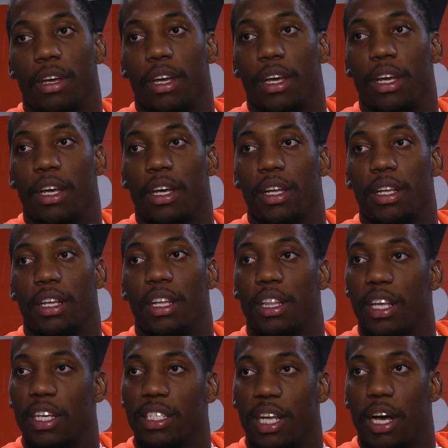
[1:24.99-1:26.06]
And the
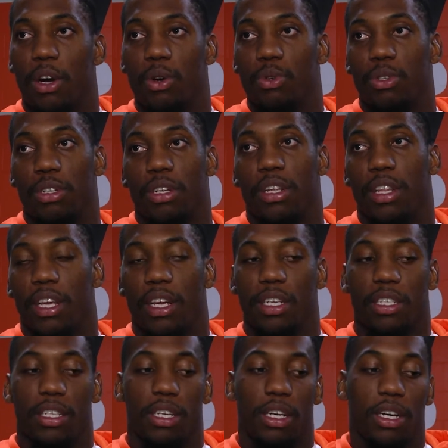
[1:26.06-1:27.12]
things I host and
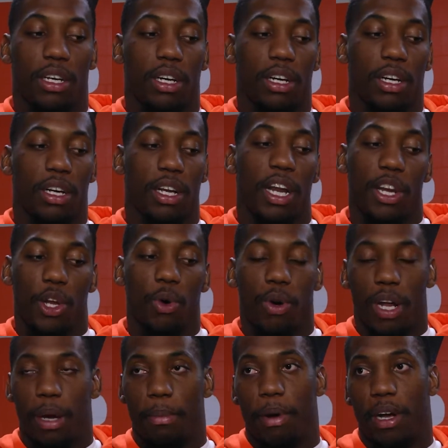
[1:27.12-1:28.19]
things that they know
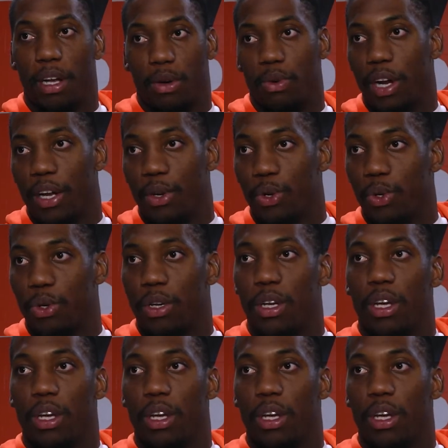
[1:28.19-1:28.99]
what I do,